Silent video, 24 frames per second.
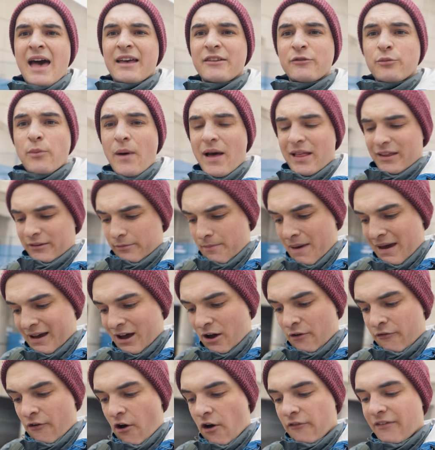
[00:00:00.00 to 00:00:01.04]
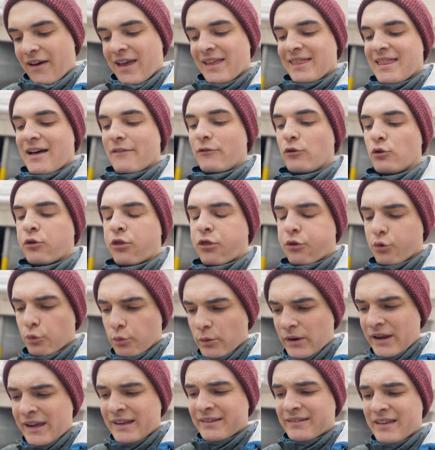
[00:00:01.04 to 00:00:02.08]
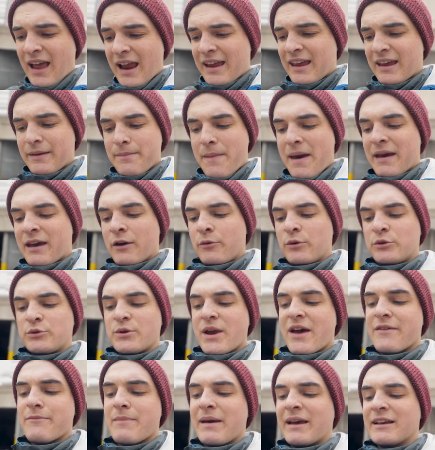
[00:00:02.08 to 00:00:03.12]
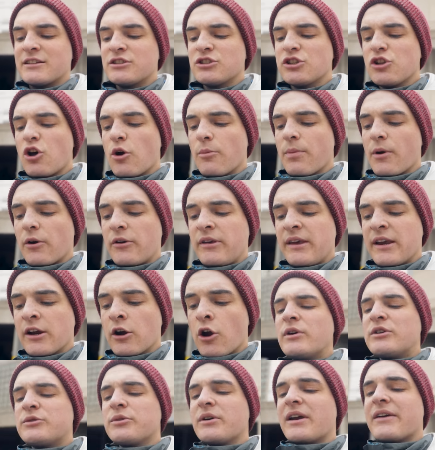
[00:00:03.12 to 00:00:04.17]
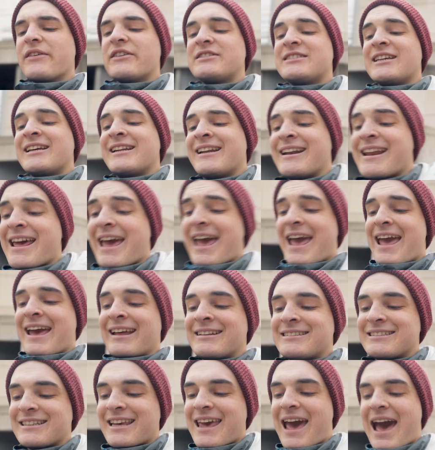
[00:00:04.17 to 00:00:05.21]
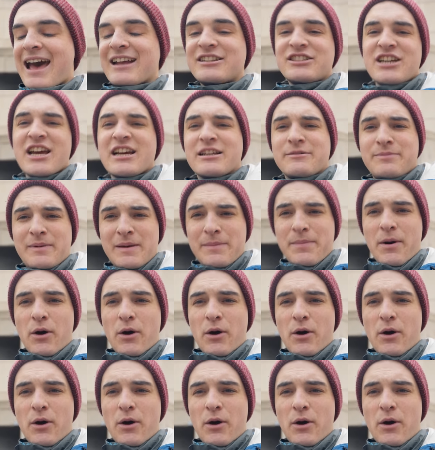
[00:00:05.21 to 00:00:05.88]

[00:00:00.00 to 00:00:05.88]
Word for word: as well as Mega Evolve a level three Psychic Mega, which we have Mega Slowbro here, which will give us an enhanced catch X P